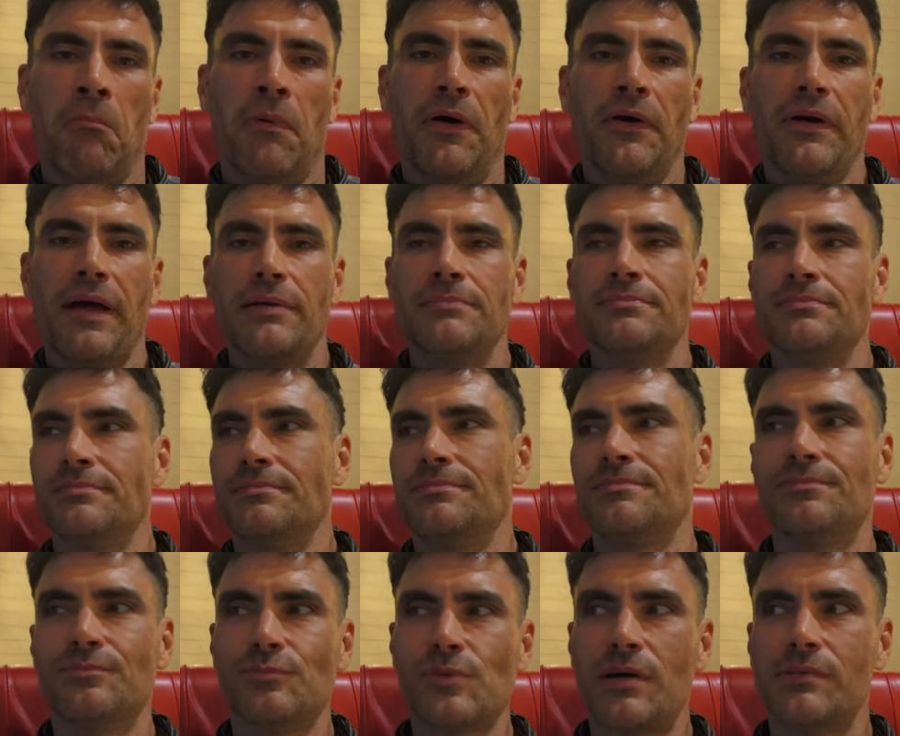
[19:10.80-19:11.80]
Okay,
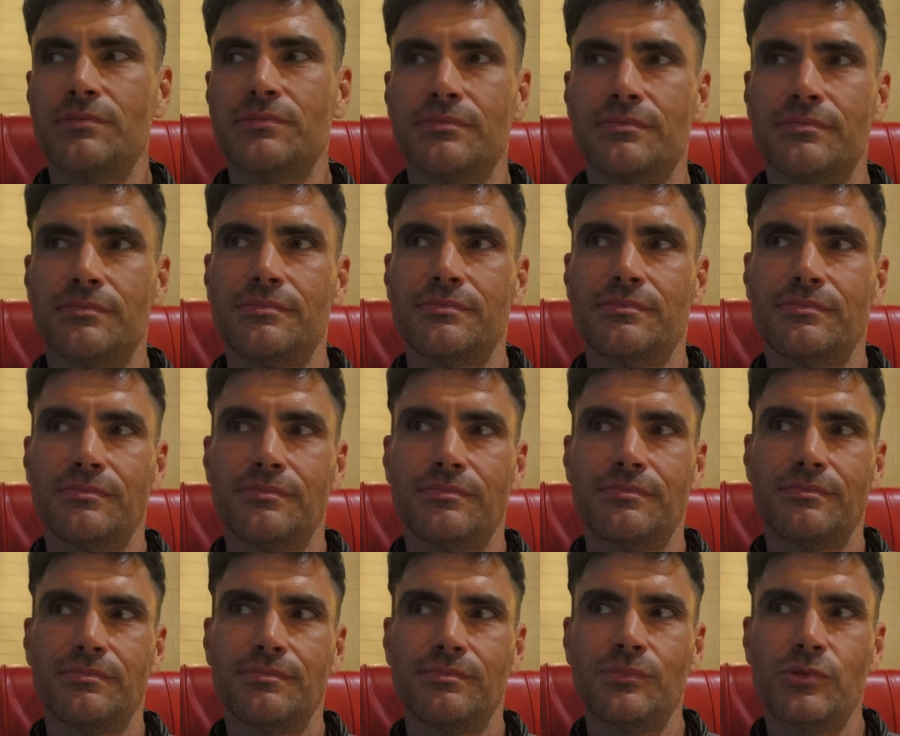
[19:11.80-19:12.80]
well,
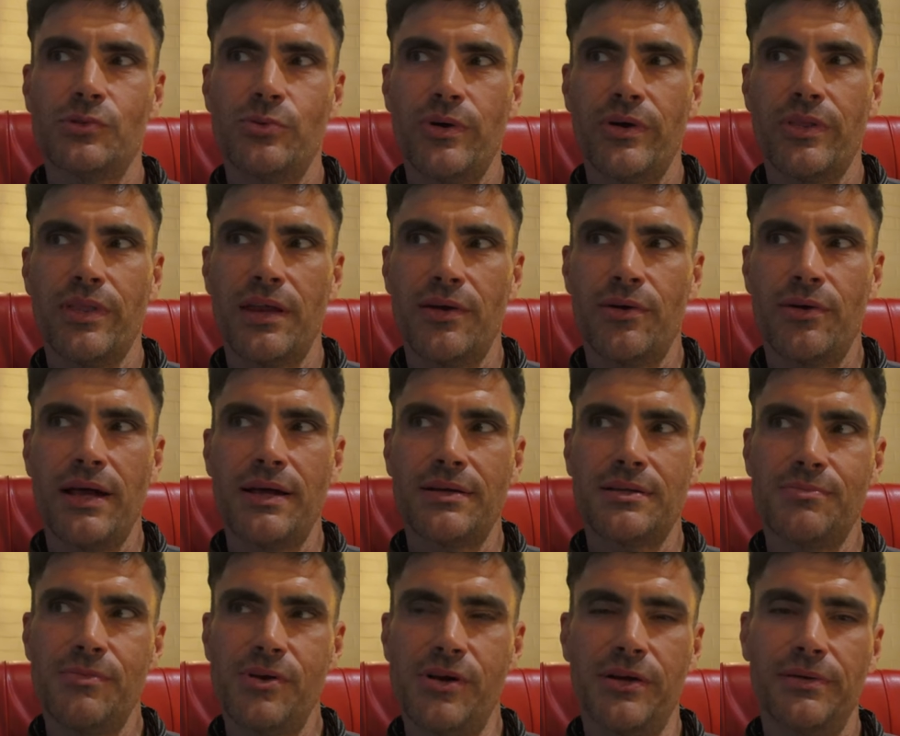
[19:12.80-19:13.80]
we'll work that all out
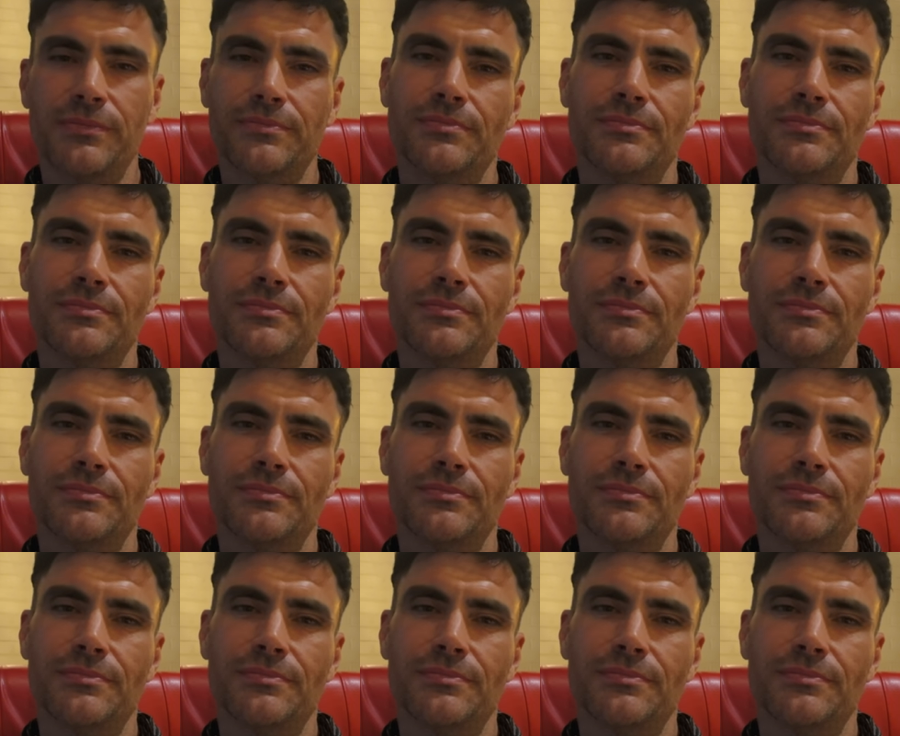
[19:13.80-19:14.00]
tomorrow,